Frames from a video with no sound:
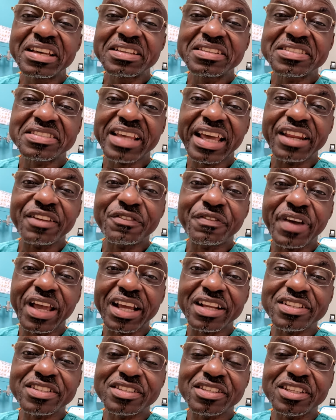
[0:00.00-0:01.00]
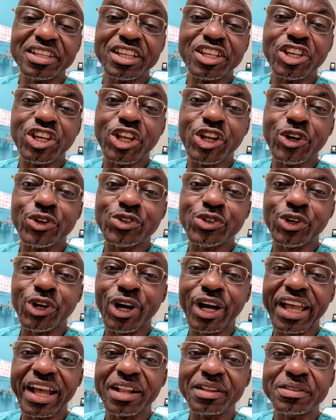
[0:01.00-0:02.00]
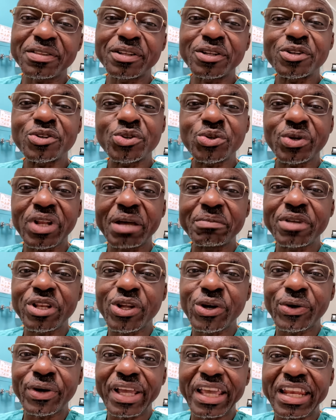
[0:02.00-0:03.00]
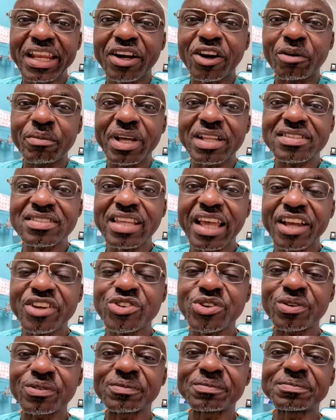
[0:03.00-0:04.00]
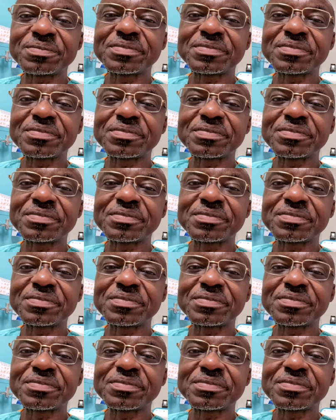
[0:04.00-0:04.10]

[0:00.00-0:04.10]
side effects, to your health. Do let me know in the comment section.